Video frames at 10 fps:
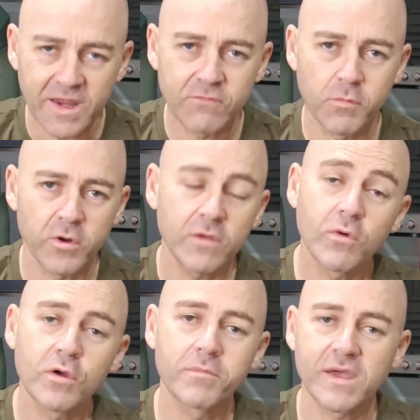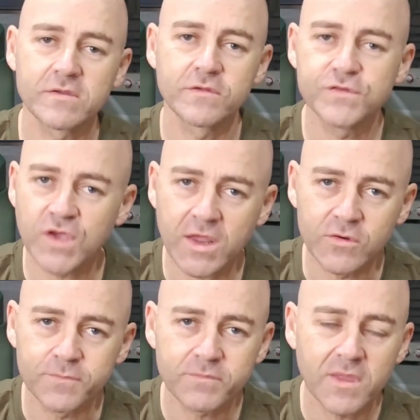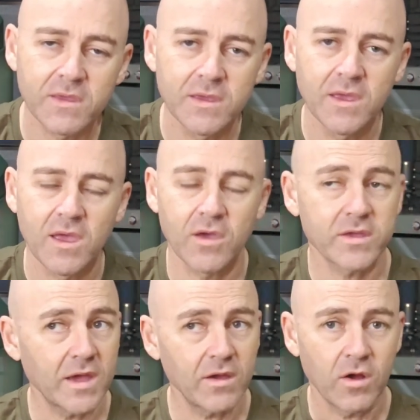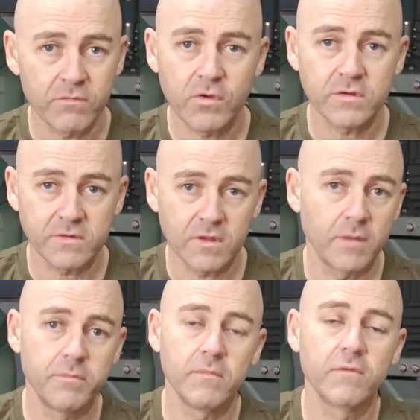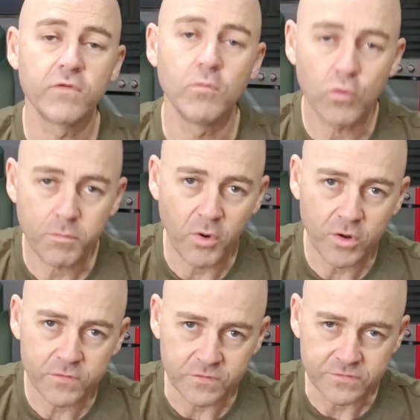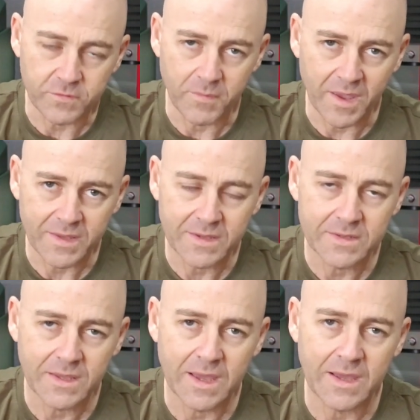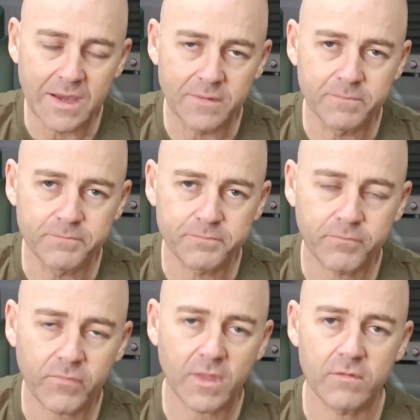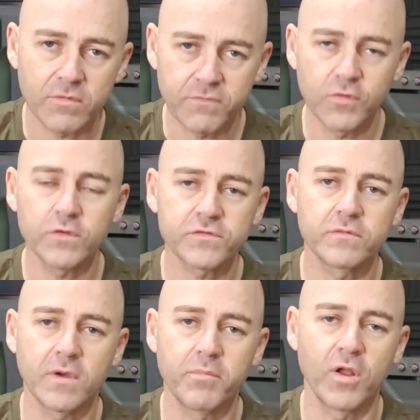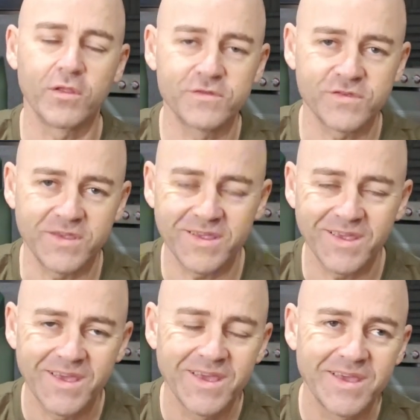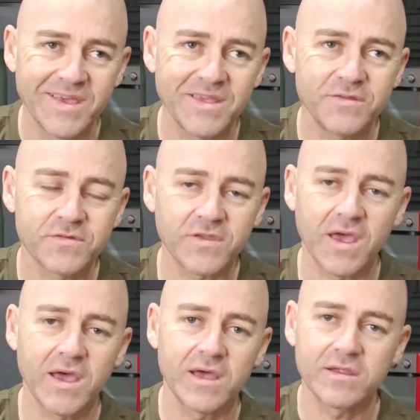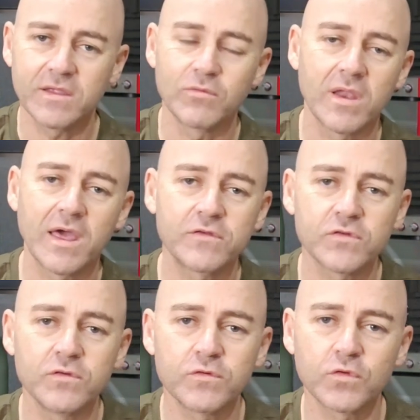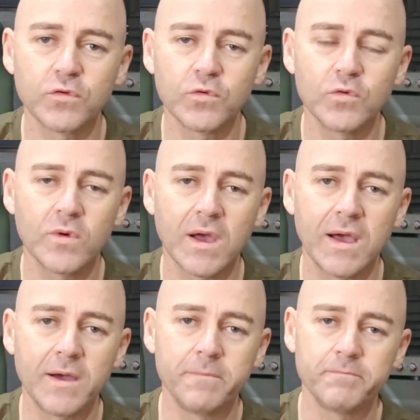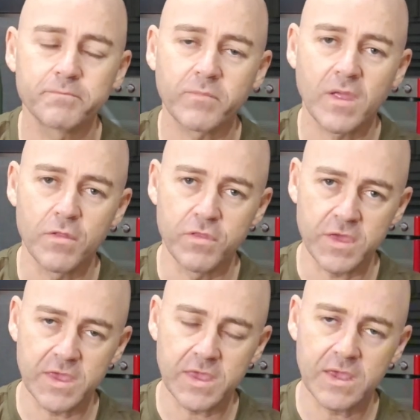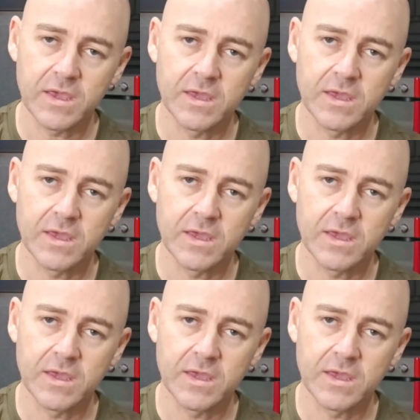everybody, welcome back to the channel. Okay, I've got a few more apologies to make. The first apology is in relation to the